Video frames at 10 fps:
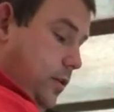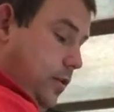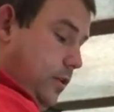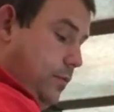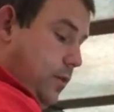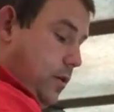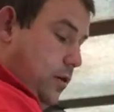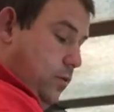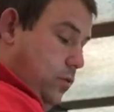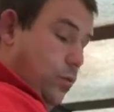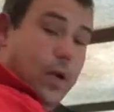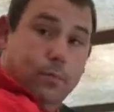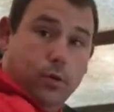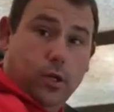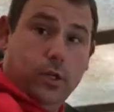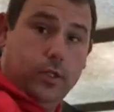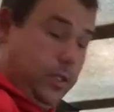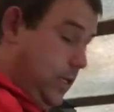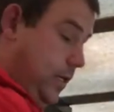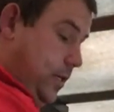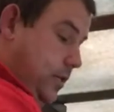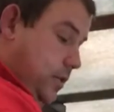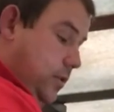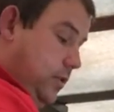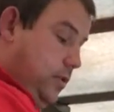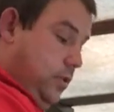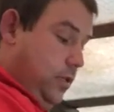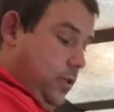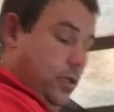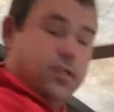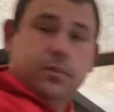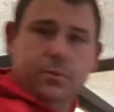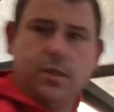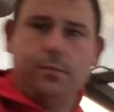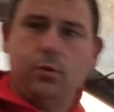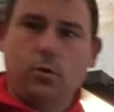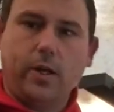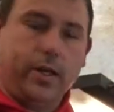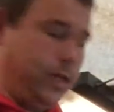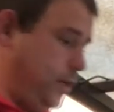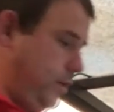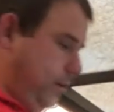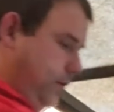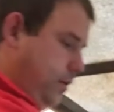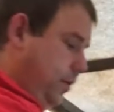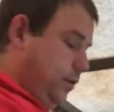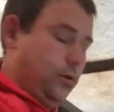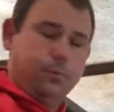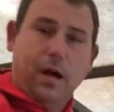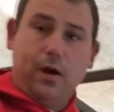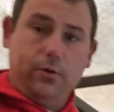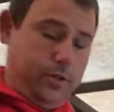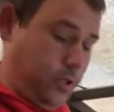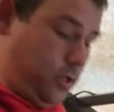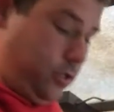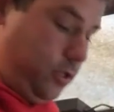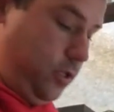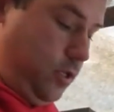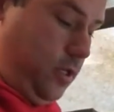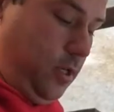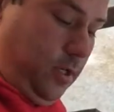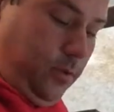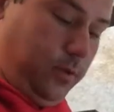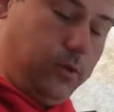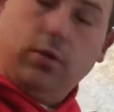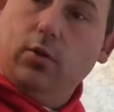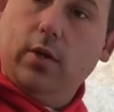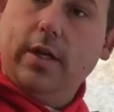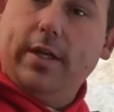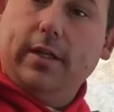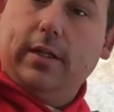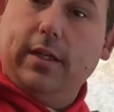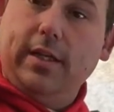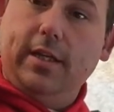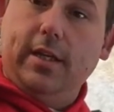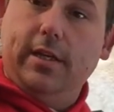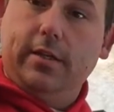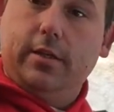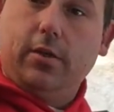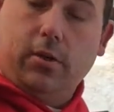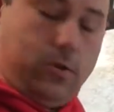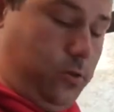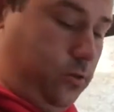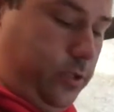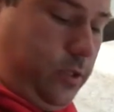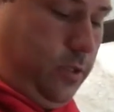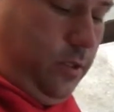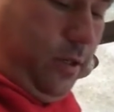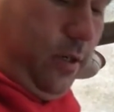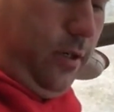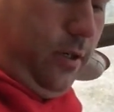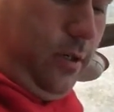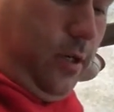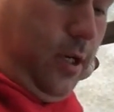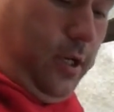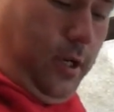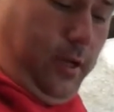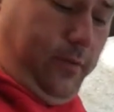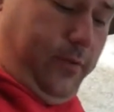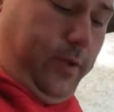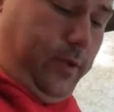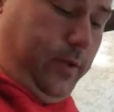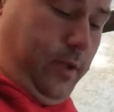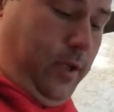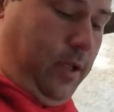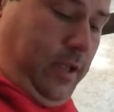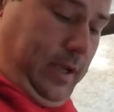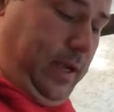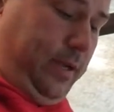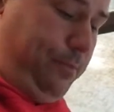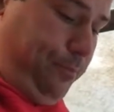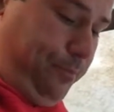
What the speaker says: get my wet brush that has some simple green in it, a little mild detergent. We're going to go ahead and clean the internals of the head.